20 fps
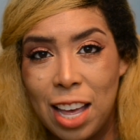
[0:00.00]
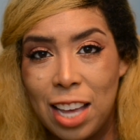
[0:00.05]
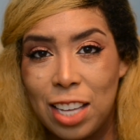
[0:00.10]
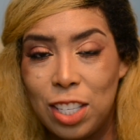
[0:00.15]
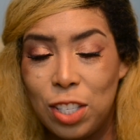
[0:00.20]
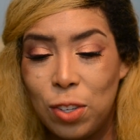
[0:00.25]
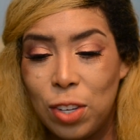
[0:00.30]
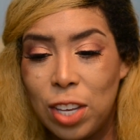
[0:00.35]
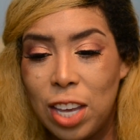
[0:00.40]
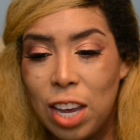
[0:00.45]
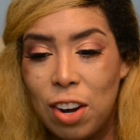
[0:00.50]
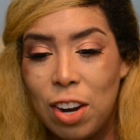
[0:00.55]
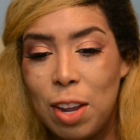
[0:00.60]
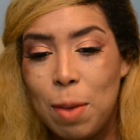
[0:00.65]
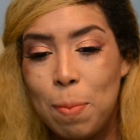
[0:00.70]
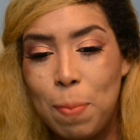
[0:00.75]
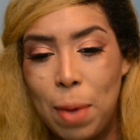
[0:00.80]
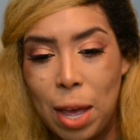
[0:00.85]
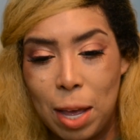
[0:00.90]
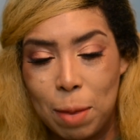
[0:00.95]
I do carry
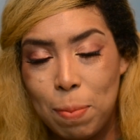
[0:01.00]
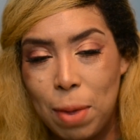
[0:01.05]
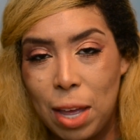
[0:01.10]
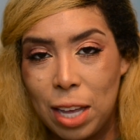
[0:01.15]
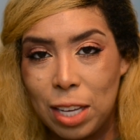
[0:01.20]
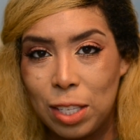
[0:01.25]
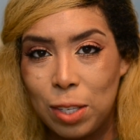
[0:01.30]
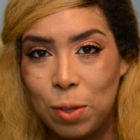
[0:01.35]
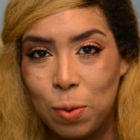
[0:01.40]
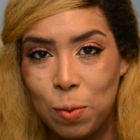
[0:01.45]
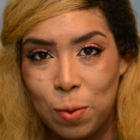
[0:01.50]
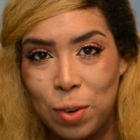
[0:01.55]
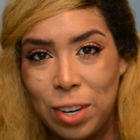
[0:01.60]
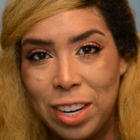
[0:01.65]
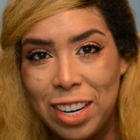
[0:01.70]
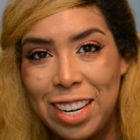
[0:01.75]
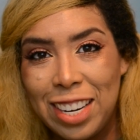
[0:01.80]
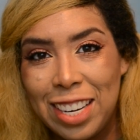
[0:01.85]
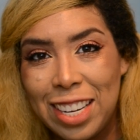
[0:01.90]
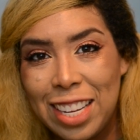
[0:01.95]
a backpack to
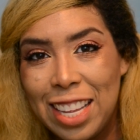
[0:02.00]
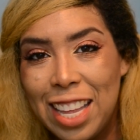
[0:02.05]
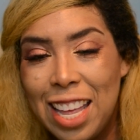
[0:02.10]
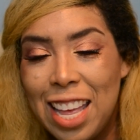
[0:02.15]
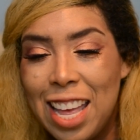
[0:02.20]
work